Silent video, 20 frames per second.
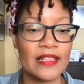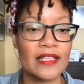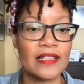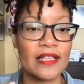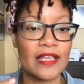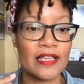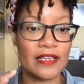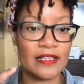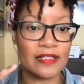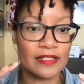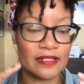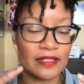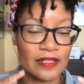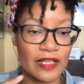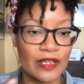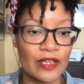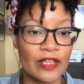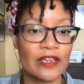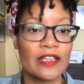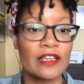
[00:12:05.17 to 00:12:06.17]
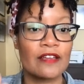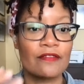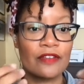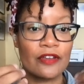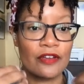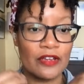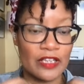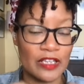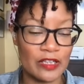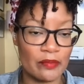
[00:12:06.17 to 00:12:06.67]
and then they can give
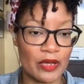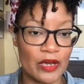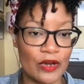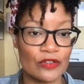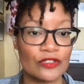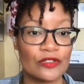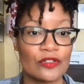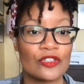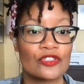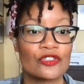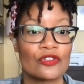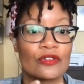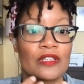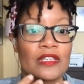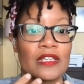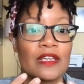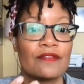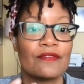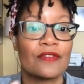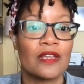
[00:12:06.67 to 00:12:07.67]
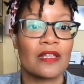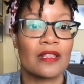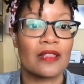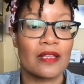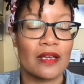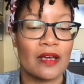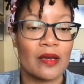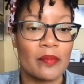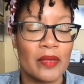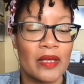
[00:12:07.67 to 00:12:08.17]
their email so that you're giving
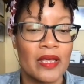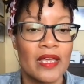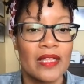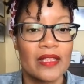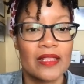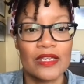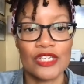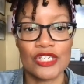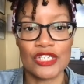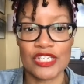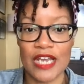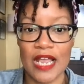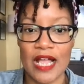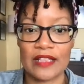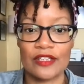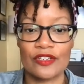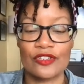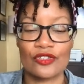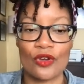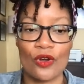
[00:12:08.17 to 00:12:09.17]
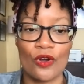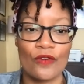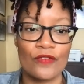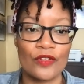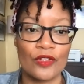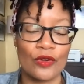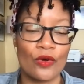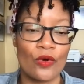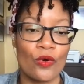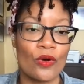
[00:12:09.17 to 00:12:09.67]
them this challenge
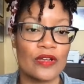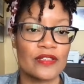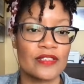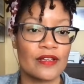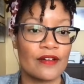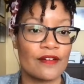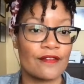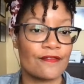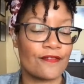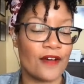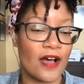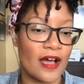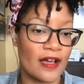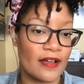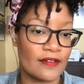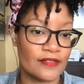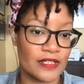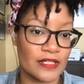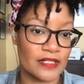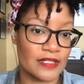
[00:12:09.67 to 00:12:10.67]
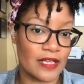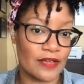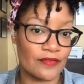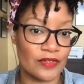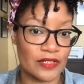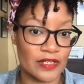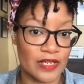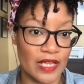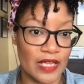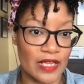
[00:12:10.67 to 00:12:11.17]
over the course of 5 to
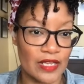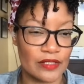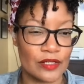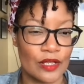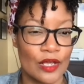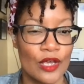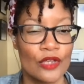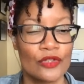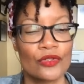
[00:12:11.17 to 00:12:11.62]
7 days.